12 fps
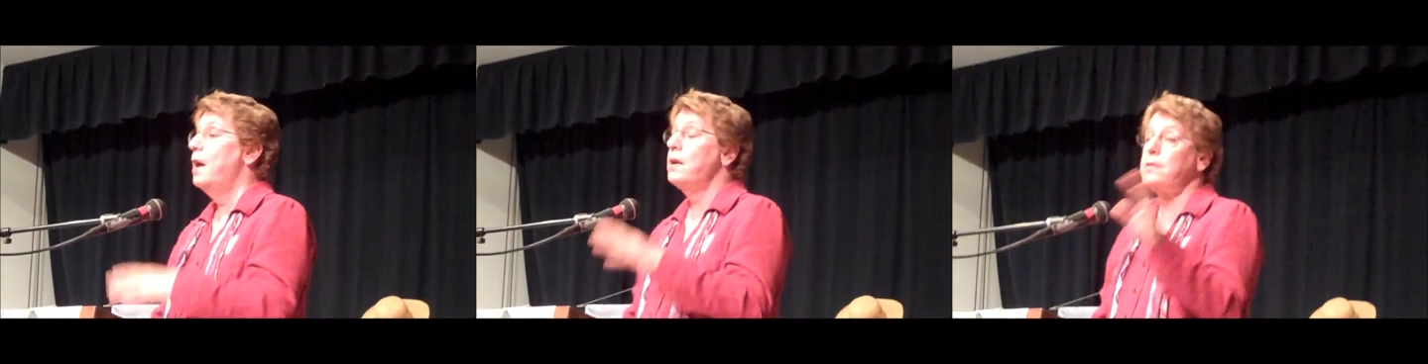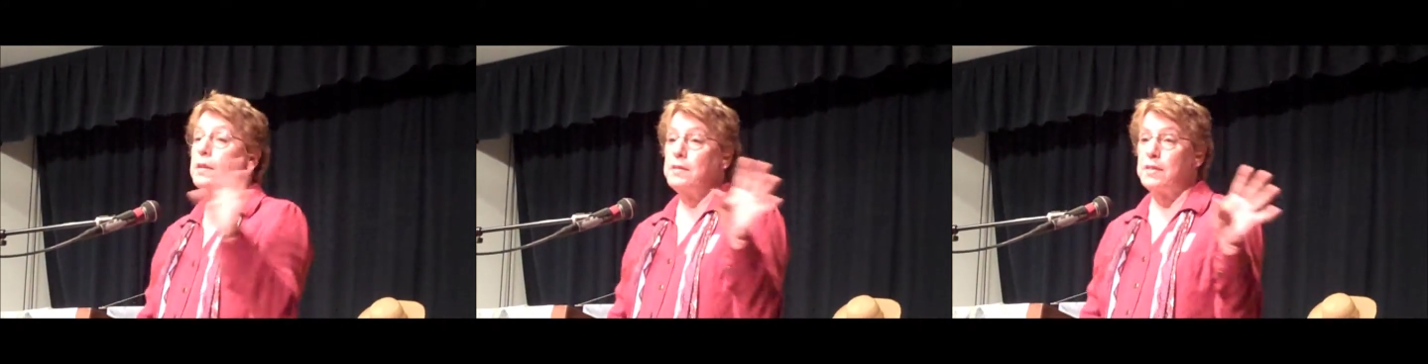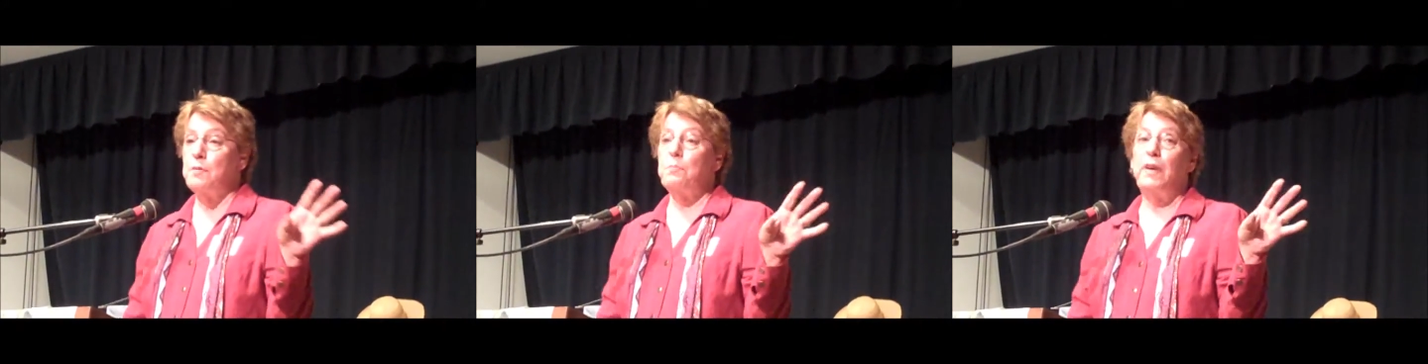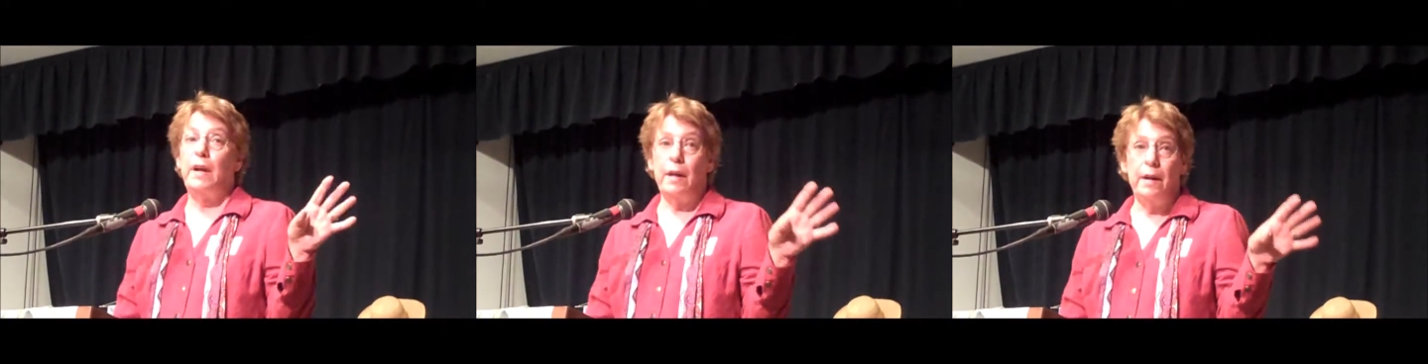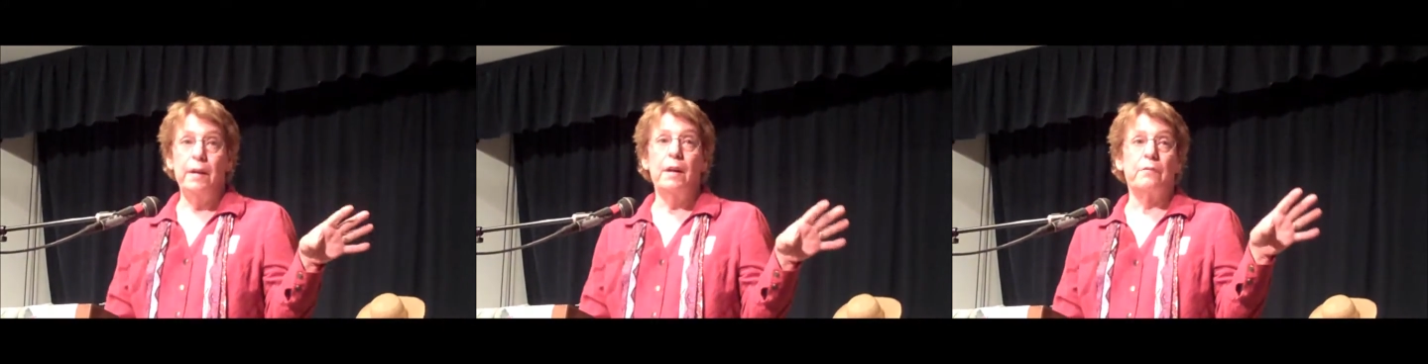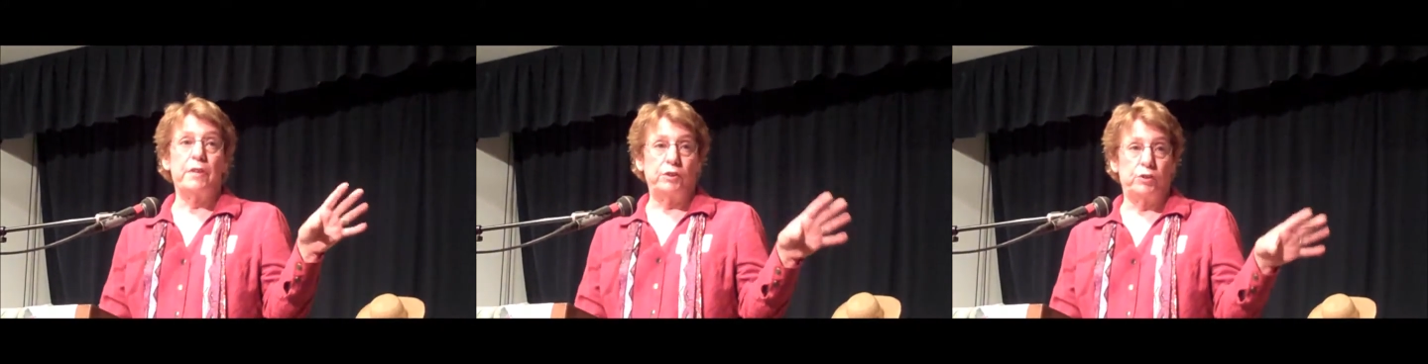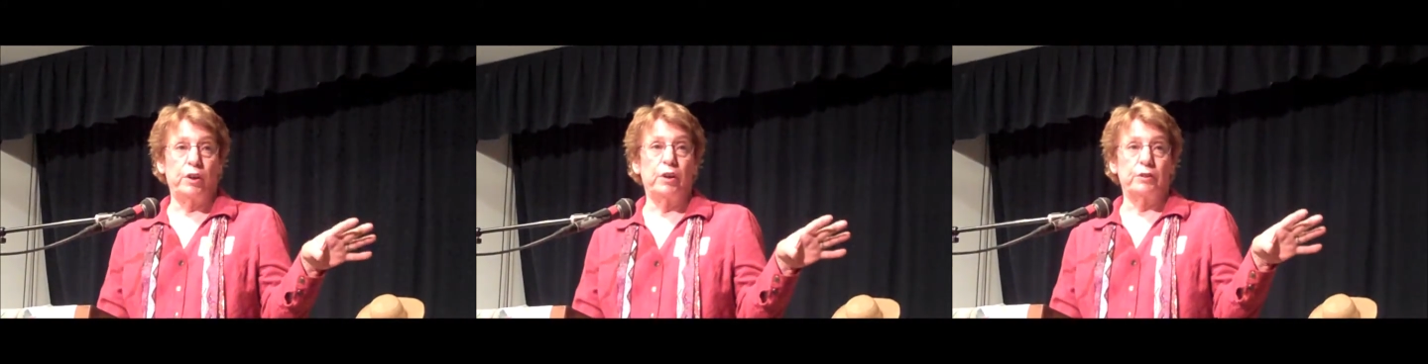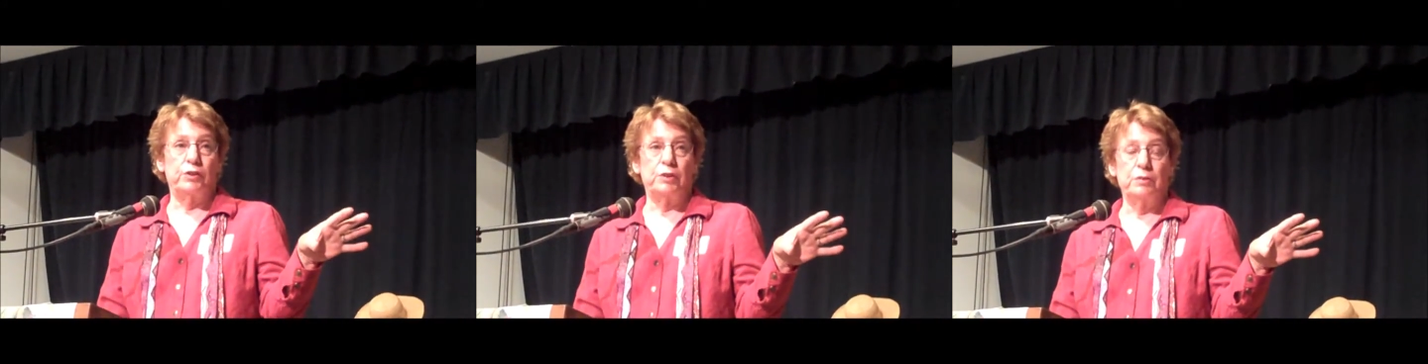since the beginning of the
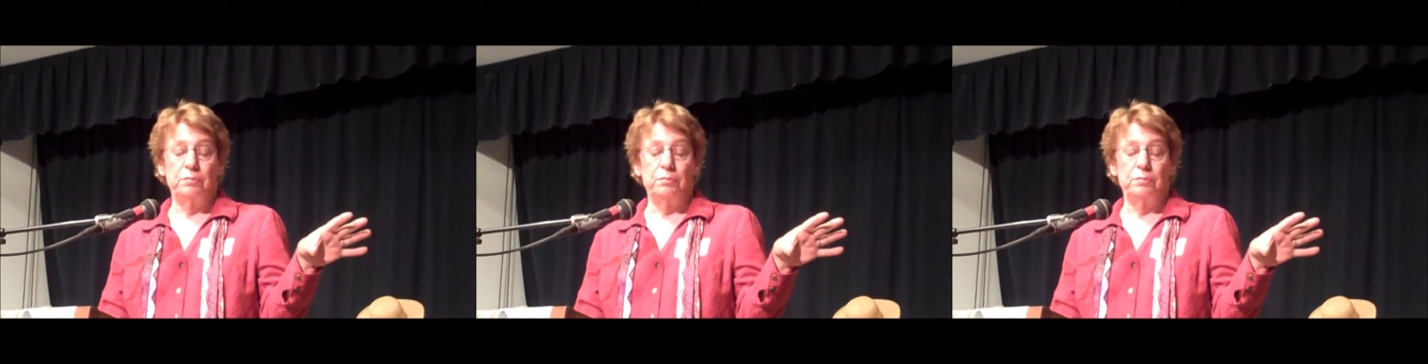church.